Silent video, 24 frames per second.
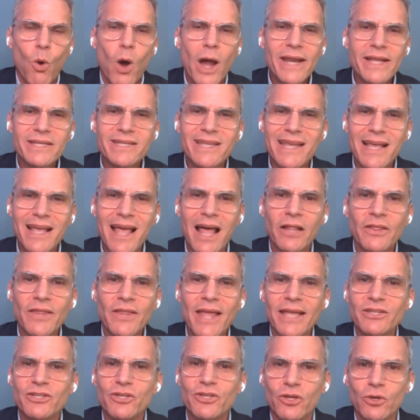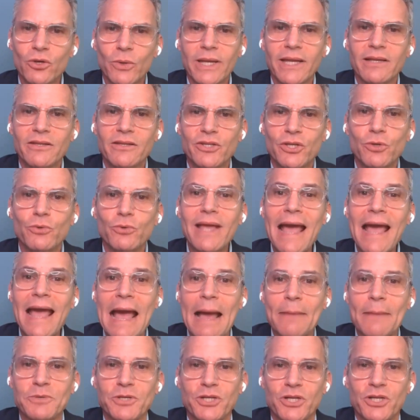What is ELNET doing
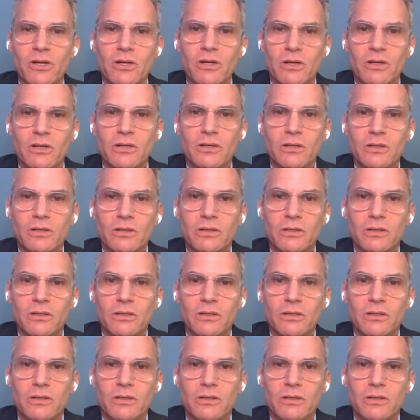to capture